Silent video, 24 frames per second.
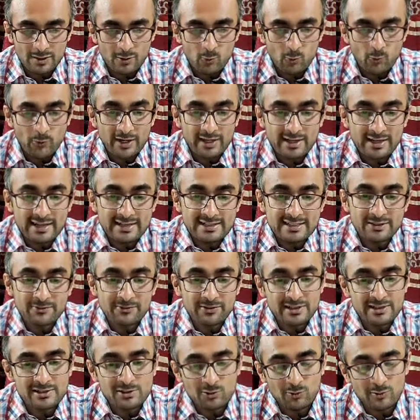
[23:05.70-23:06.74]
Whereas
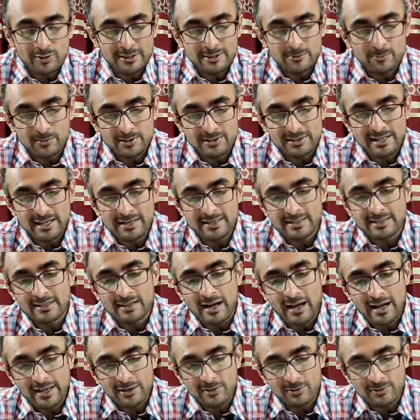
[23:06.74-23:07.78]
if insulin is present in
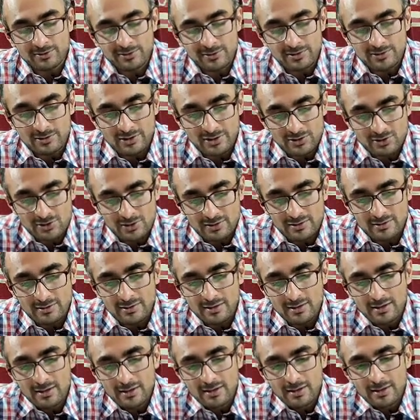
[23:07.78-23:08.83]
high concentration,
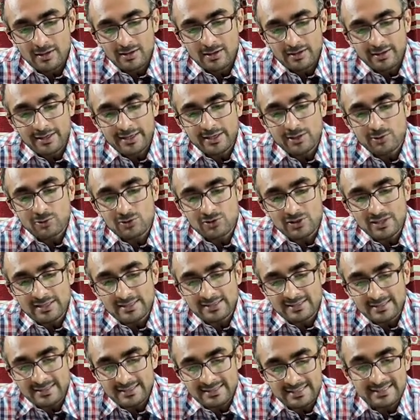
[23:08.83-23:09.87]

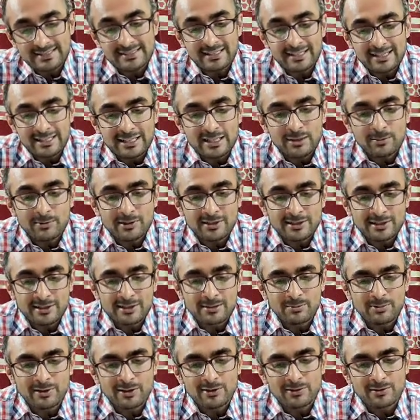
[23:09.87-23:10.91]
ketogenesis is
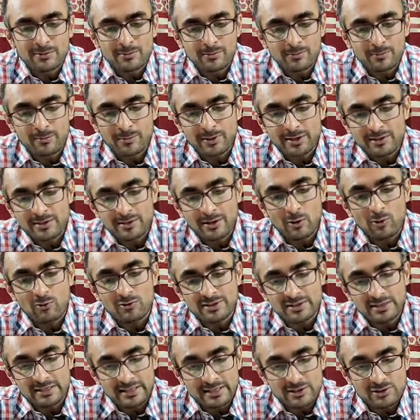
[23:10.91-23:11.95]
inhibited, with beta
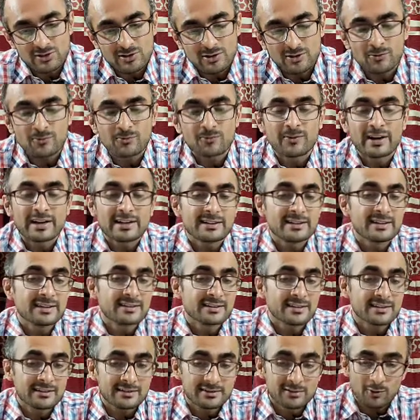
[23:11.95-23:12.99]
oxidation of fatty
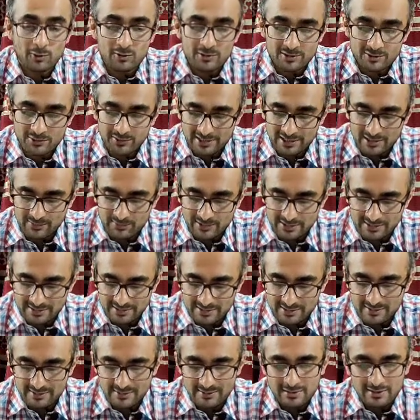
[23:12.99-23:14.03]
acid is also
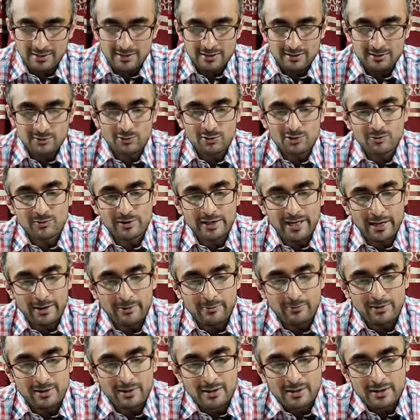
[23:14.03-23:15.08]
inhibited. Those we
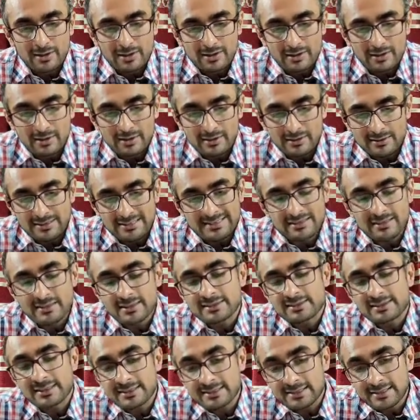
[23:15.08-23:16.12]
have
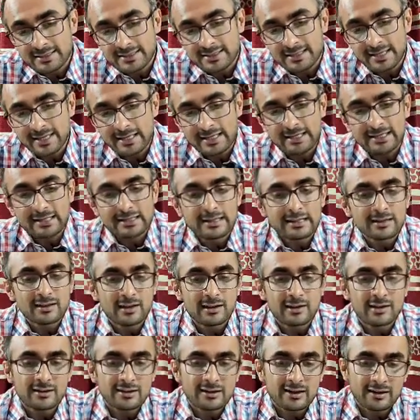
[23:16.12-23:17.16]
discussed in detail in
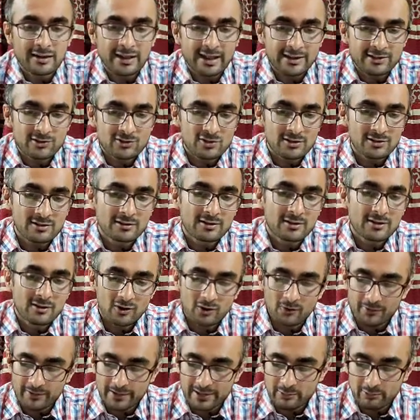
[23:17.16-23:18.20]
earlier lecture
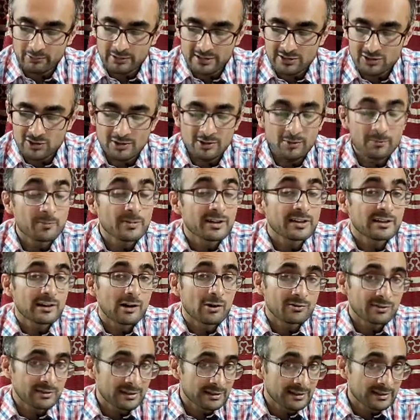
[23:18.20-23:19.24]
of regulation of beta
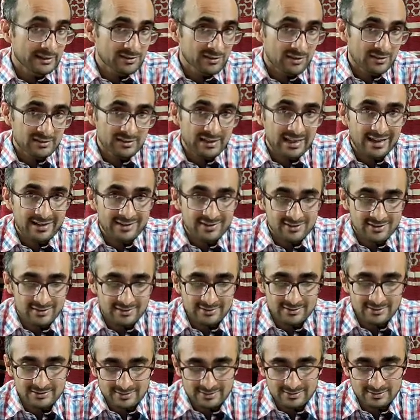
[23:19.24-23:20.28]
oxidation
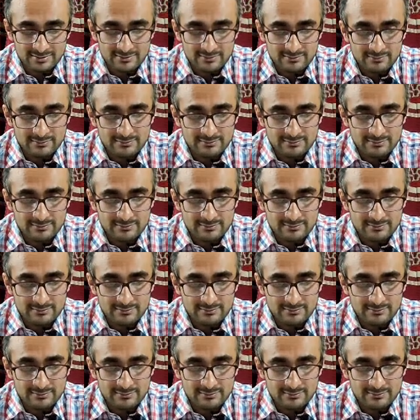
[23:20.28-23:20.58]
reactions.